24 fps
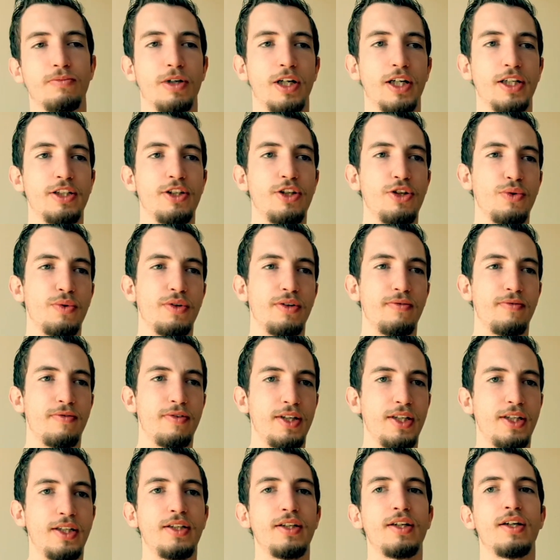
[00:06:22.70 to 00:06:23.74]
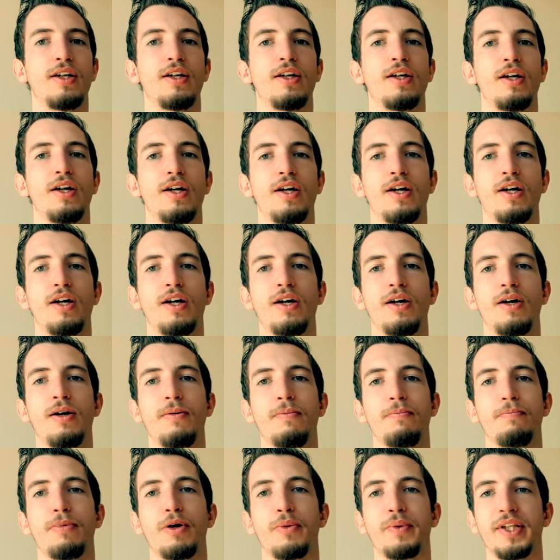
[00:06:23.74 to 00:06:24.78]
by u and v,
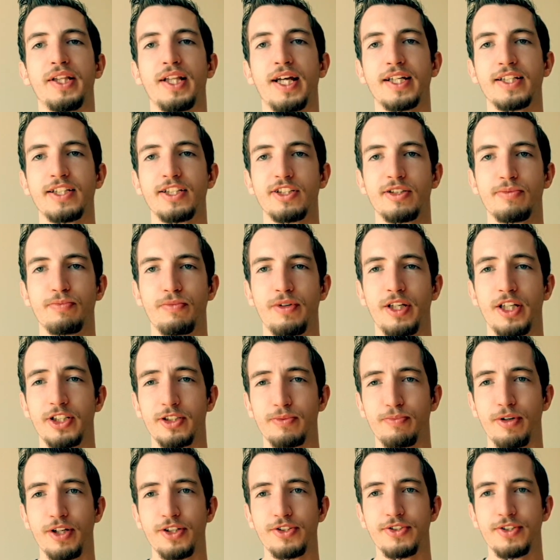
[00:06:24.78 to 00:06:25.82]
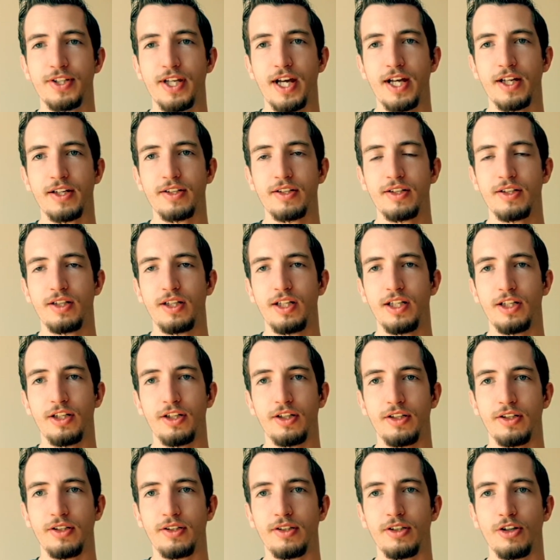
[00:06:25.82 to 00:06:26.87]
but we'd like to express that in
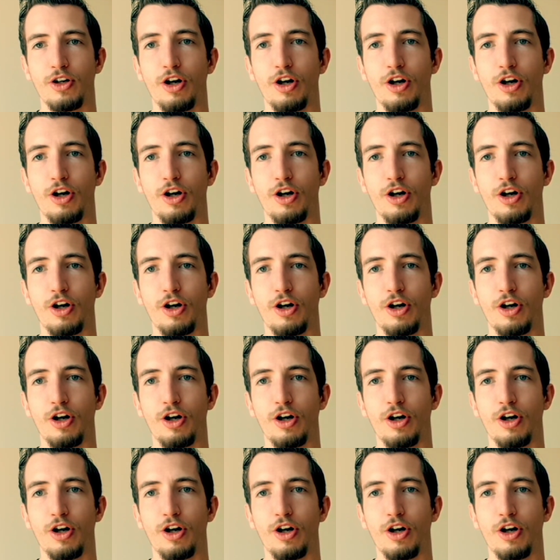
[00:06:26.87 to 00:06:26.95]
an